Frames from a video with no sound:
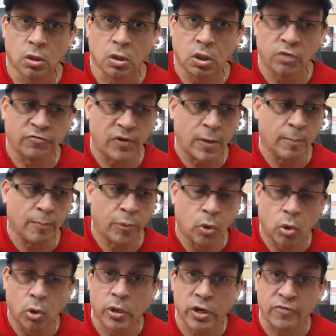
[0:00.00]
If I'm
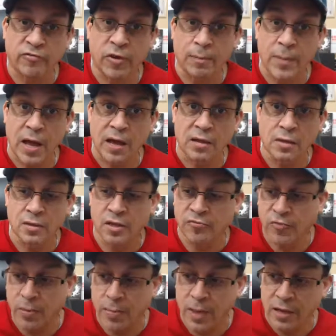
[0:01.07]
bored, if I'm not,
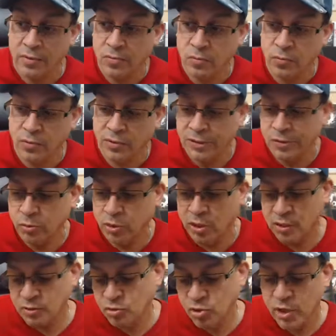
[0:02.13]

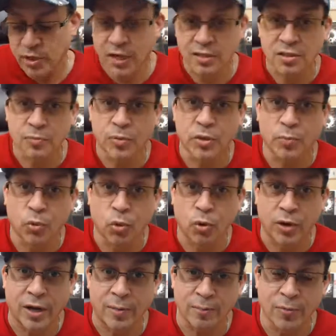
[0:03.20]
well, I try not to be
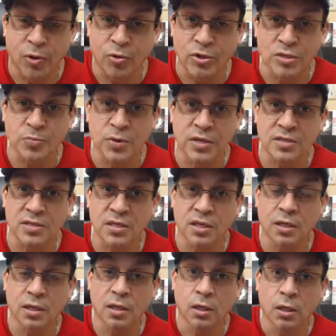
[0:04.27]
bored. I'm always
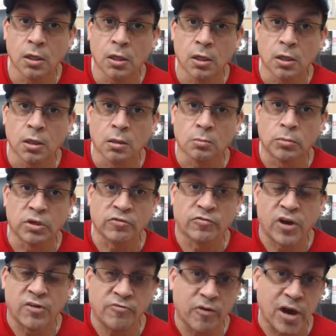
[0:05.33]
busy. But if
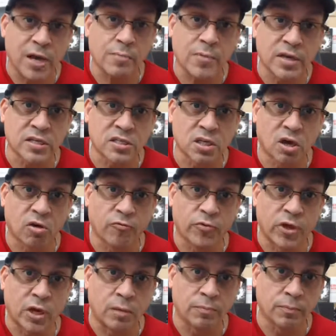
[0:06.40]
I find myself
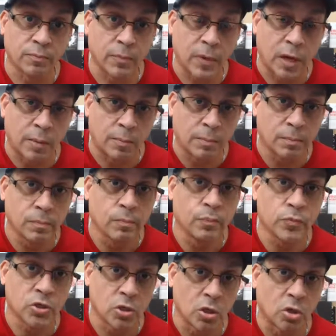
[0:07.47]
that I'm
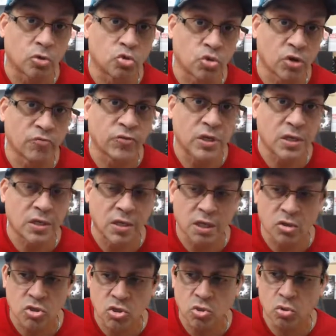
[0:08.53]
drifting
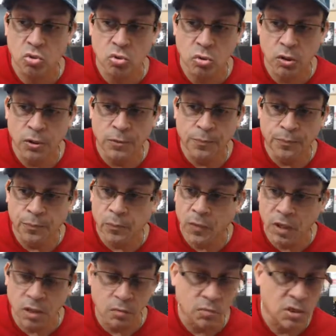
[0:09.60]
into,
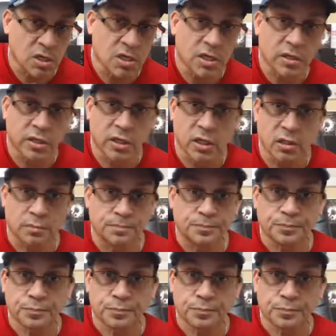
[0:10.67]
immediately